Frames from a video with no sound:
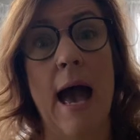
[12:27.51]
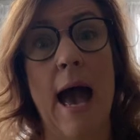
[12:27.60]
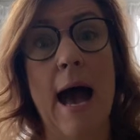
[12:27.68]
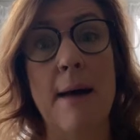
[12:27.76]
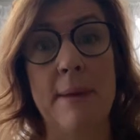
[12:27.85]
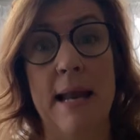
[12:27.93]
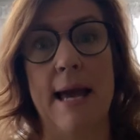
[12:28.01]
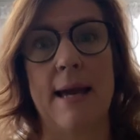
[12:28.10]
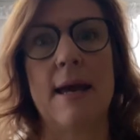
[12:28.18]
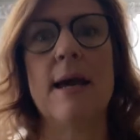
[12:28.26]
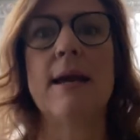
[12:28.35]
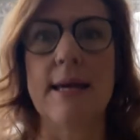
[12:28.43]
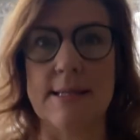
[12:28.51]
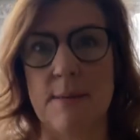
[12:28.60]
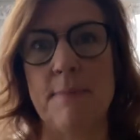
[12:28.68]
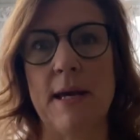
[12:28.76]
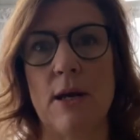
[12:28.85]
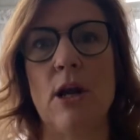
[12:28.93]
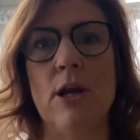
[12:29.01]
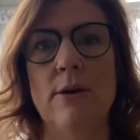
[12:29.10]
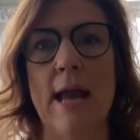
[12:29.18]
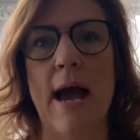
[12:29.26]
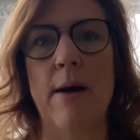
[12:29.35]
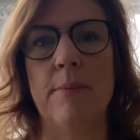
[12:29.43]
Amalek gets a big clue
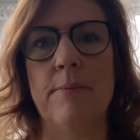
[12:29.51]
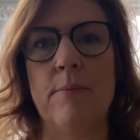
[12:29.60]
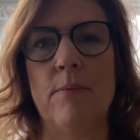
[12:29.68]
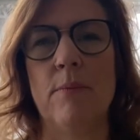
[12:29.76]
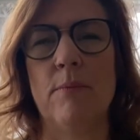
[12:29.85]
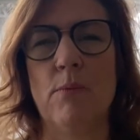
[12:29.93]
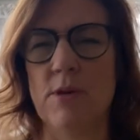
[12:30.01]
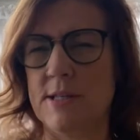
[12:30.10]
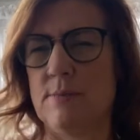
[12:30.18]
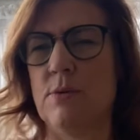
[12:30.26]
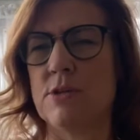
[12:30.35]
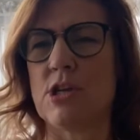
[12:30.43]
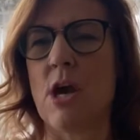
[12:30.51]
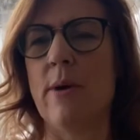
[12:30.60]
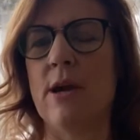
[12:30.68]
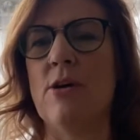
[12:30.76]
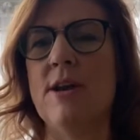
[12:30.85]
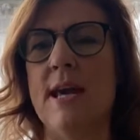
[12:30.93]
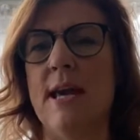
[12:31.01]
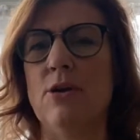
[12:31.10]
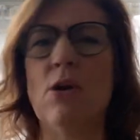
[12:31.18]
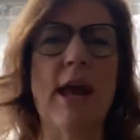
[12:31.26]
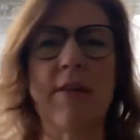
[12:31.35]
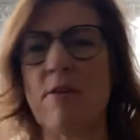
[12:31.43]
now. What's going on here?
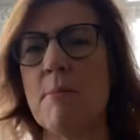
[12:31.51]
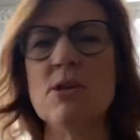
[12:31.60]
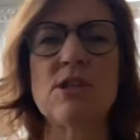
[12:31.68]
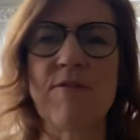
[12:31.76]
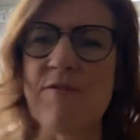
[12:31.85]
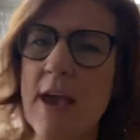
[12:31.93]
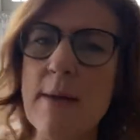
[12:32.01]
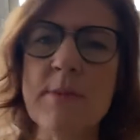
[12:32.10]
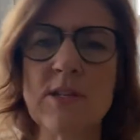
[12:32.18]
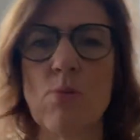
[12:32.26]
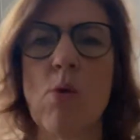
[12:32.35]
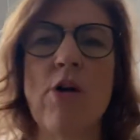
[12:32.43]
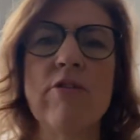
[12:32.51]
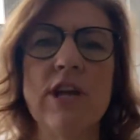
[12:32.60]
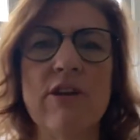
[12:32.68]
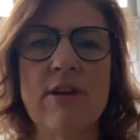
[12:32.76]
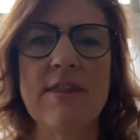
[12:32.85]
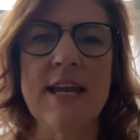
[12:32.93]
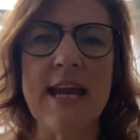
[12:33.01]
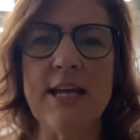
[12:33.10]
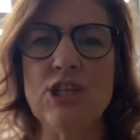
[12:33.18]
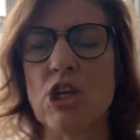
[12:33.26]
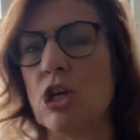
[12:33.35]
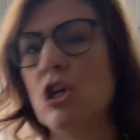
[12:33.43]
You're like the most famous warrior in the
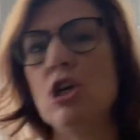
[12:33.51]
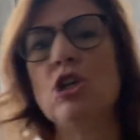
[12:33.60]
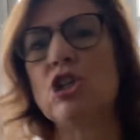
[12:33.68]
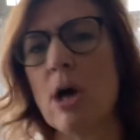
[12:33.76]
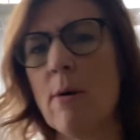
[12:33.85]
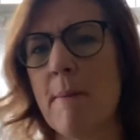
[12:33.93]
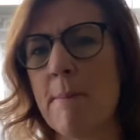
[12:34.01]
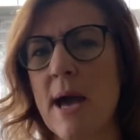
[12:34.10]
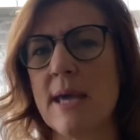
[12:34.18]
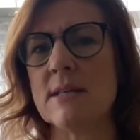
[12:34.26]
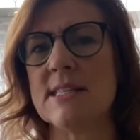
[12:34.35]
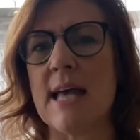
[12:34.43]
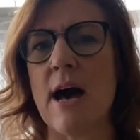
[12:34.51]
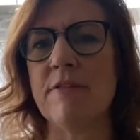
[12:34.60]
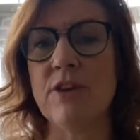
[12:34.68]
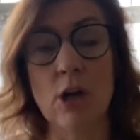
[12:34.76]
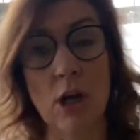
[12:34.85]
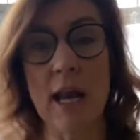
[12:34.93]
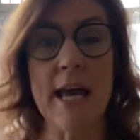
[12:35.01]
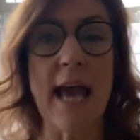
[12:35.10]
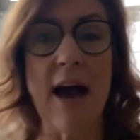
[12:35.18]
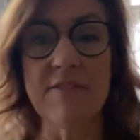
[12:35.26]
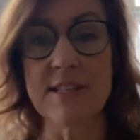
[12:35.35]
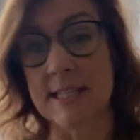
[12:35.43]
nation and you show up by yourself. You look like you
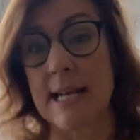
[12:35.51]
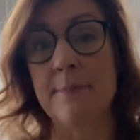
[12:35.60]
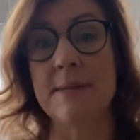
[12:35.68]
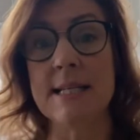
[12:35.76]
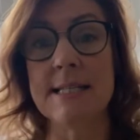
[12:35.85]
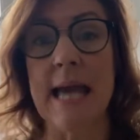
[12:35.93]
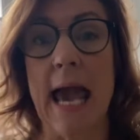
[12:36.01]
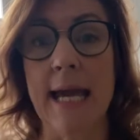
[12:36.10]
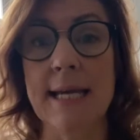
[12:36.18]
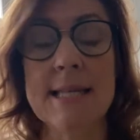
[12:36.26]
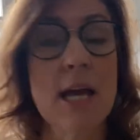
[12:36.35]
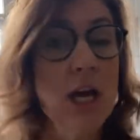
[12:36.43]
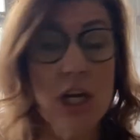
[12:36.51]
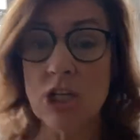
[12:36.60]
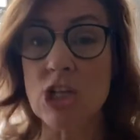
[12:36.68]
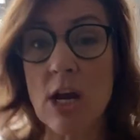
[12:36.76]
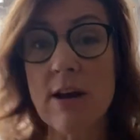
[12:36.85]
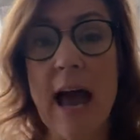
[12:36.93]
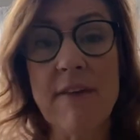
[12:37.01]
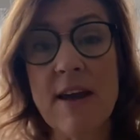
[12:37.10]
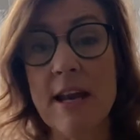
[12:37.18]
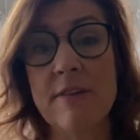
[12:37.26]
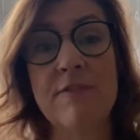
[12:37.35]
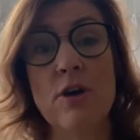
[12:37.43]
haven't slept in days. You don't have
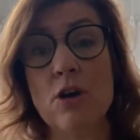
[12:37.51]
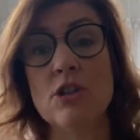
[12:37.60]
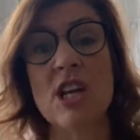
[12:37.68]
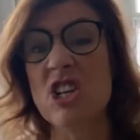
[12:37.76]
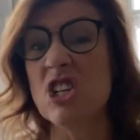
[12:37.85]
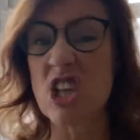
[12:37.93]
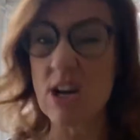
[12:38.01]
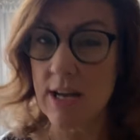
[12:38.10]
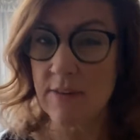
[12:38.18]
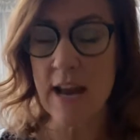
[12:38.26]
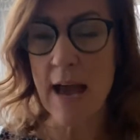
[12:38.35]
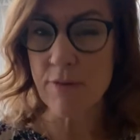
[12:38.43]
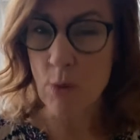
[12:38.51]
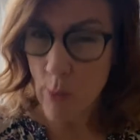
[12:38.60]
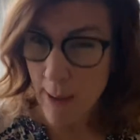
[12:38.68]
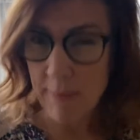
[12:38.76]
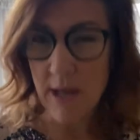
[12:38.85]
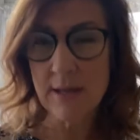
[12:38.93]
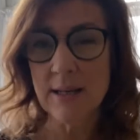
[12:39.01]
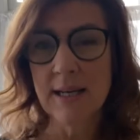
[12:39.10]
any food and you don't even have a weapon.